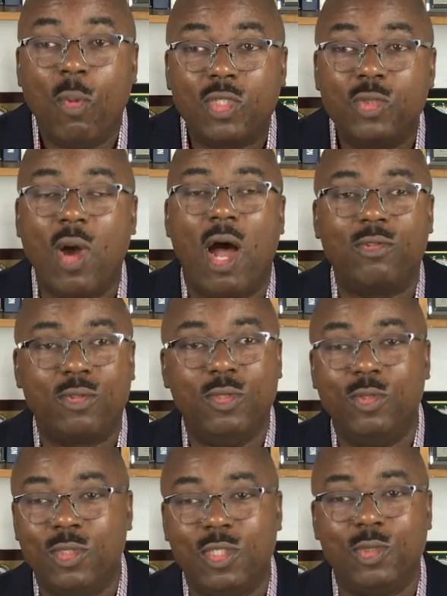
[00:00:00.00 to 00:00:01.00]
must know how to
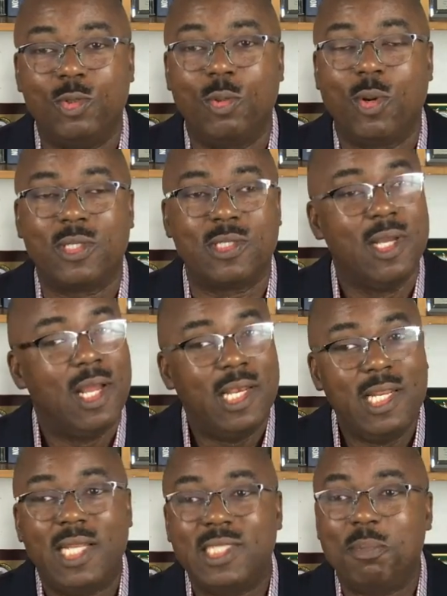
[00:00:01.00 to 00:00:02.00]
use this tool, because
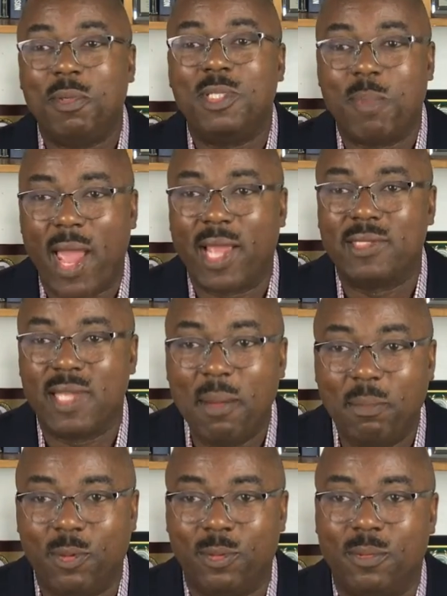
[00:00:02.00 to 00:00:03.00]
leadership is by
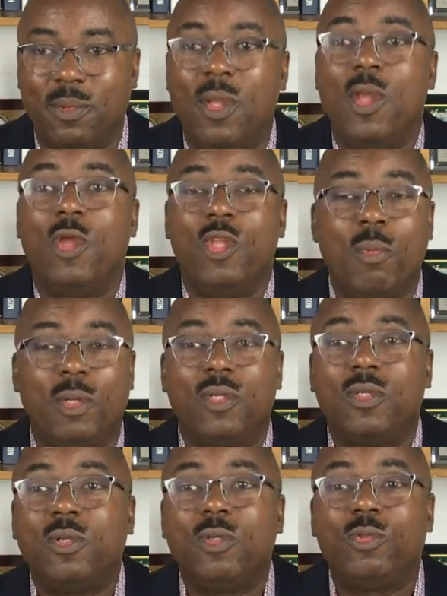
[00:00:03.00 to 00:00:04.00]
example. You must
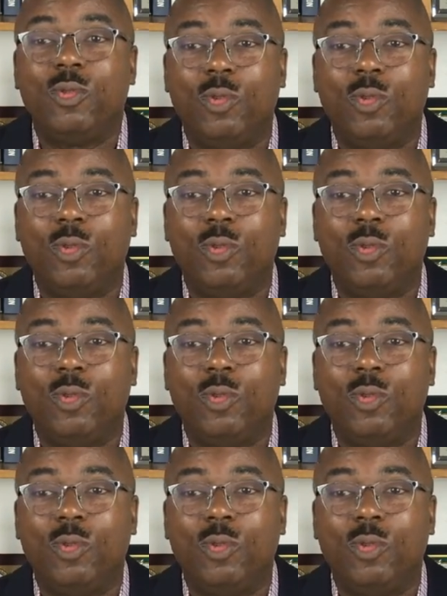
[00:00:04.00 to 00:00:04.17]
also